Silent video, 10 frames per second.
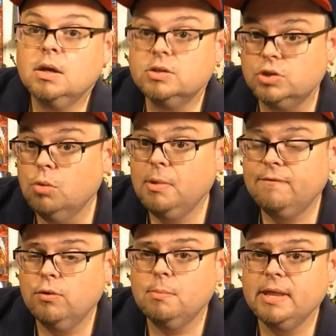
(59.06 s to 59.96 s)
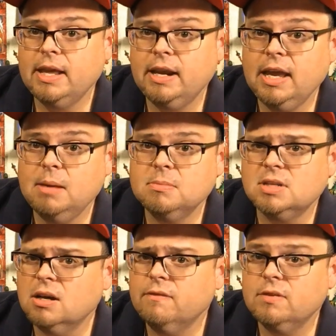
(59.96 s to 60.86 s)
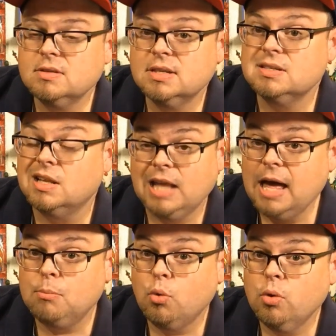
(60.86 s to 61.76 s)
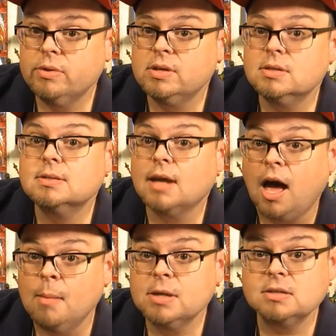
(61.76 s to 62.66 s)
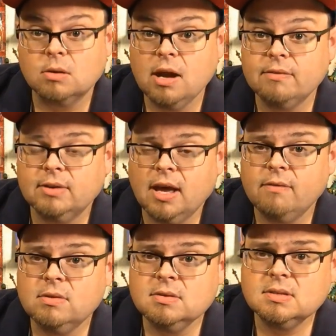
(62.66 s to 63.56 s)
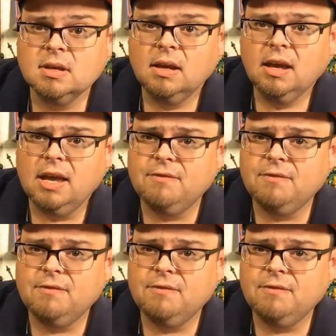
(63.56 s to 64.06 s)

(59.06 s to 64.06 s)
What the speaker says: Don't be fooled by that name. Duncanville sells a lot more than just comics and graphic novels. In